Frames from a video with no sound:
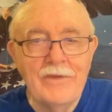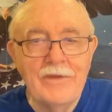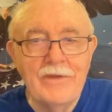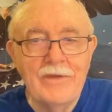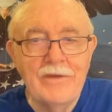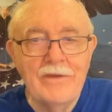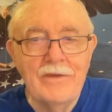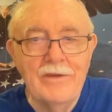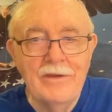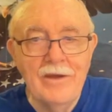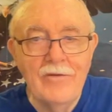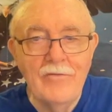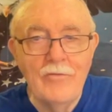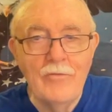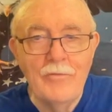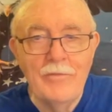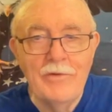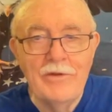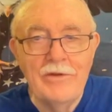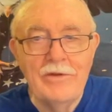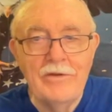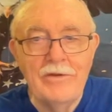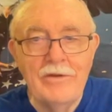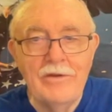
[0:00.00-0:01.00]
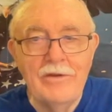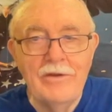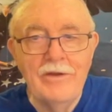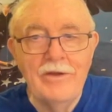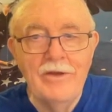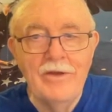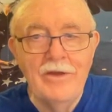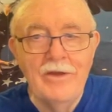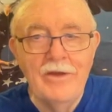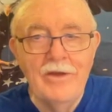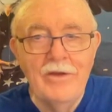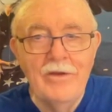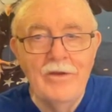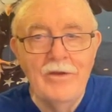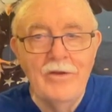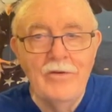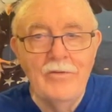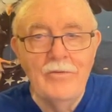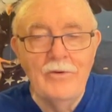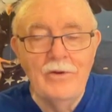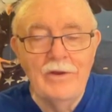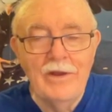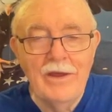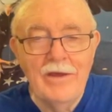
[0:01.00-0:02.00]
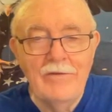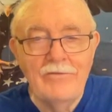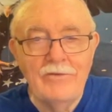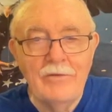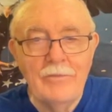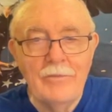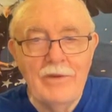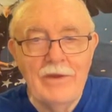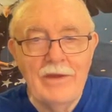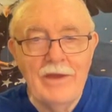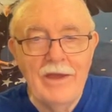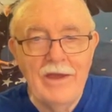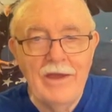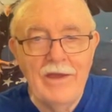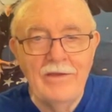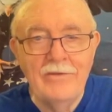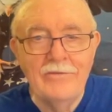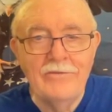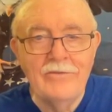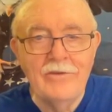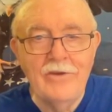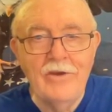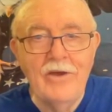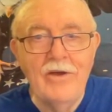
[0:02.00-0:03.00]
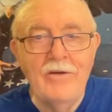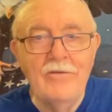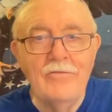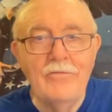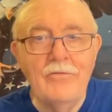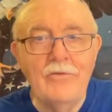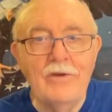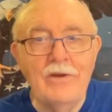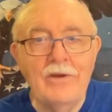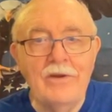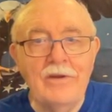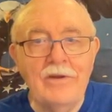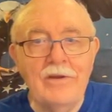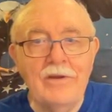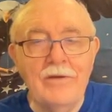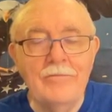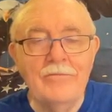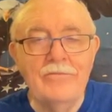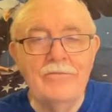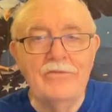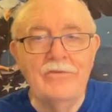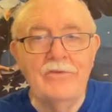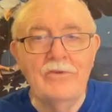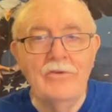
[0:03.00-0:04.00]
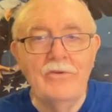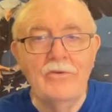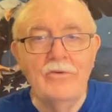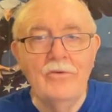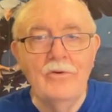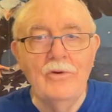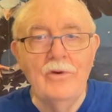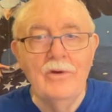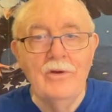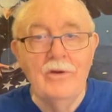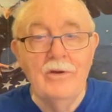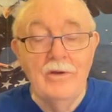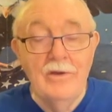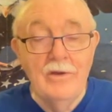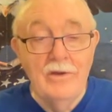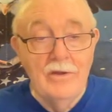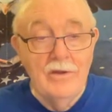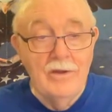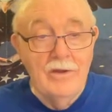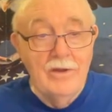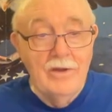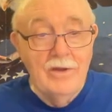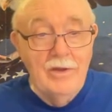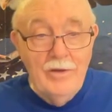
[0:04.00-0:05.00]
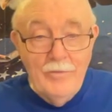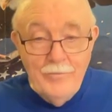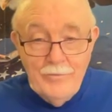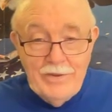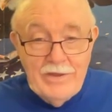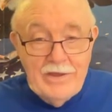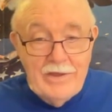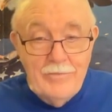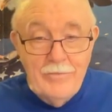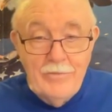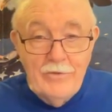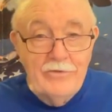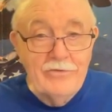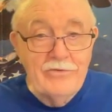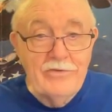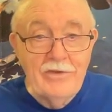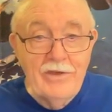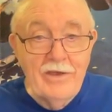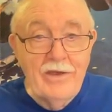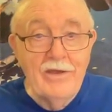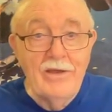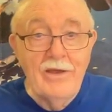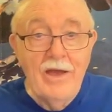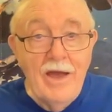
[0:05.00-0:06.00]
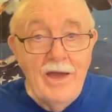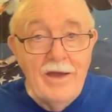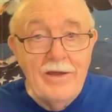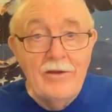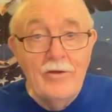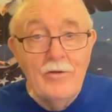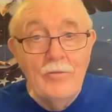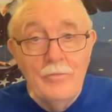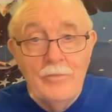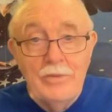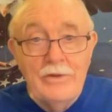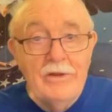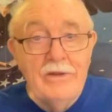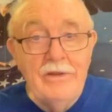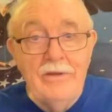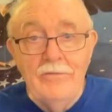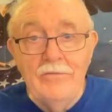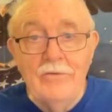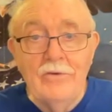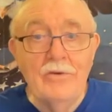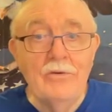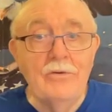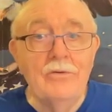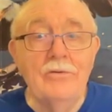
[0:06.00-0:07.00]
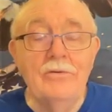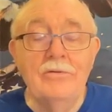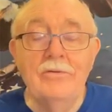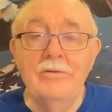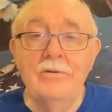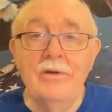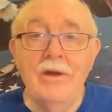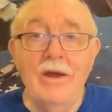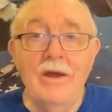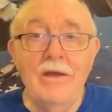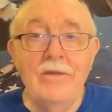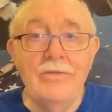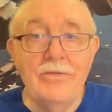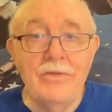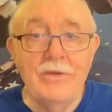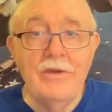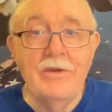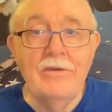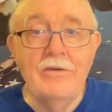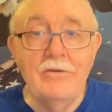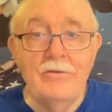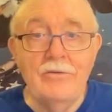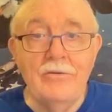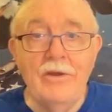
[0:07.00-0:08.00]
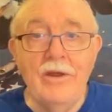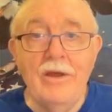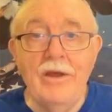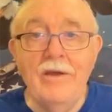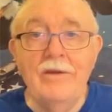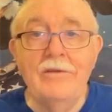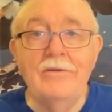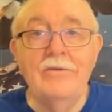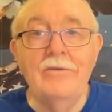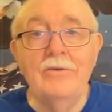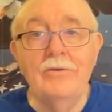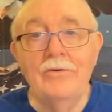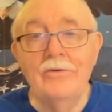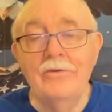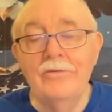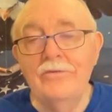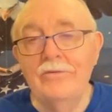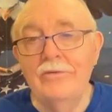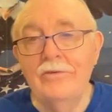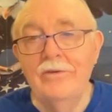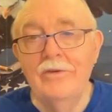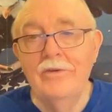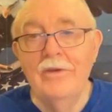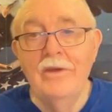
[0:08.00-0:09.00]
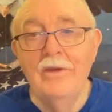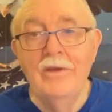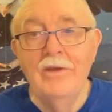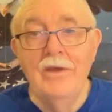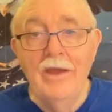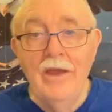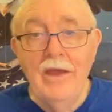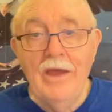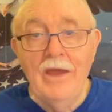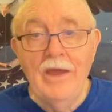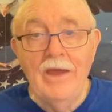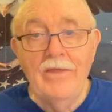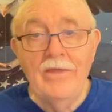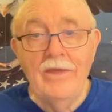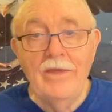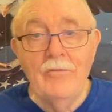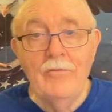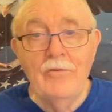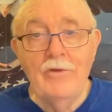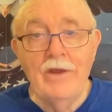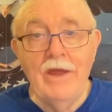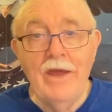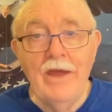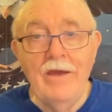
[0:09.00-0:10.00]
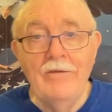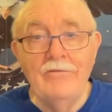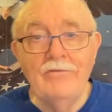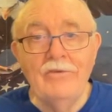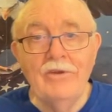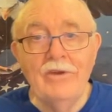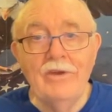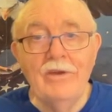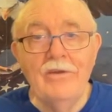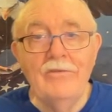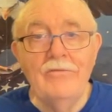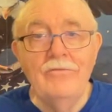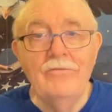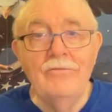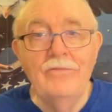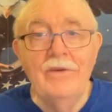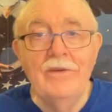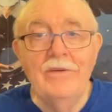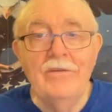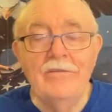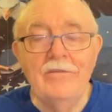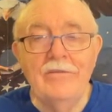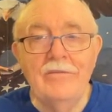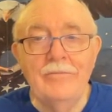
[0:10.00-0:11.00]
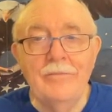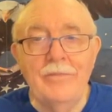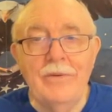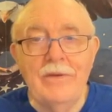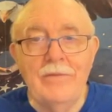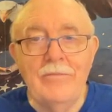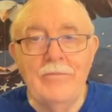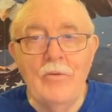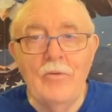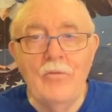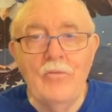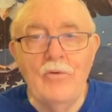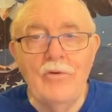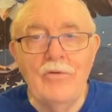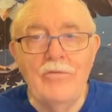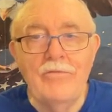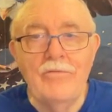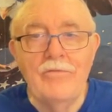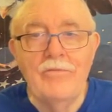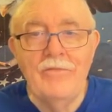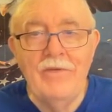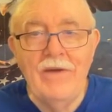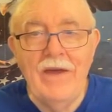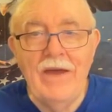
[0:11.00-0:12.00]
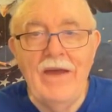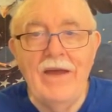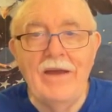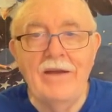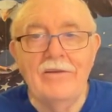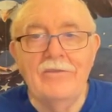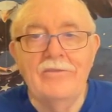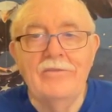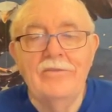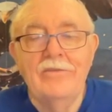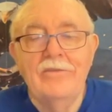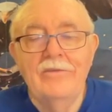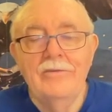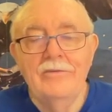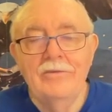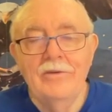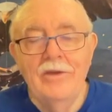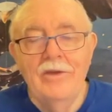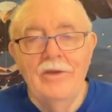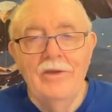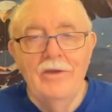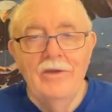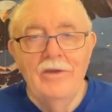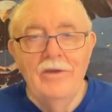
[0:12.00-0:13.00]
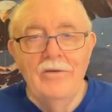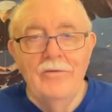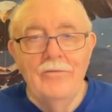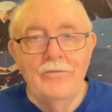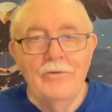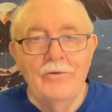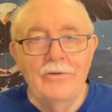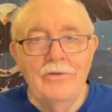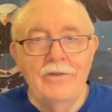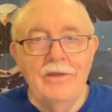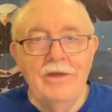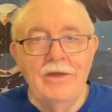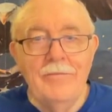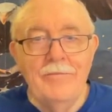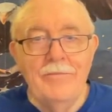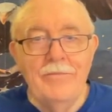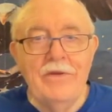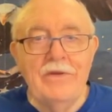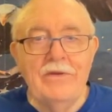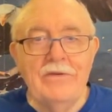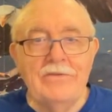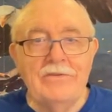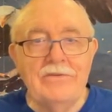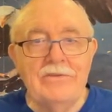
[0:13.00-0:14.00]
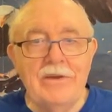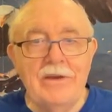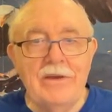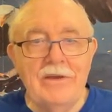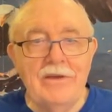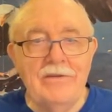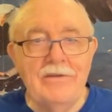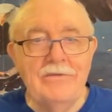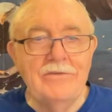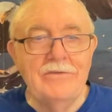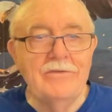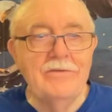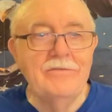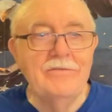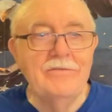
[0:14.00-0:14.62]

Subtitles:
government would have to be hands-off when it comes to people saying, I don't believe you. I think you're lying to us. And they would have to convince people with facts. Wouldn't that be a change?